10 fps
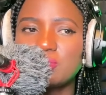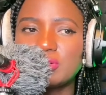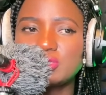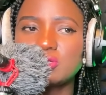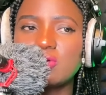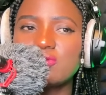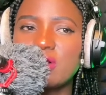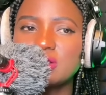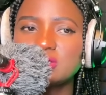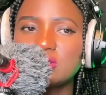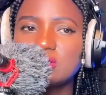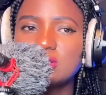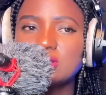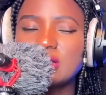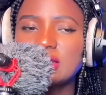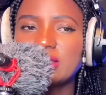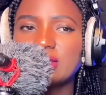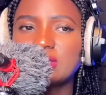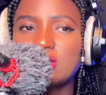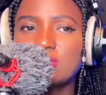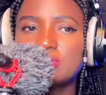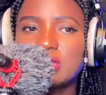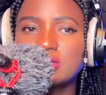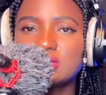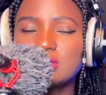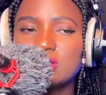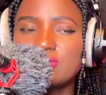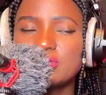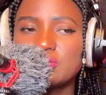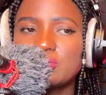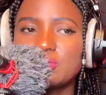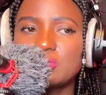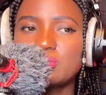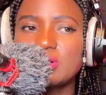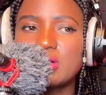But so far so good. I like the complexity of the group.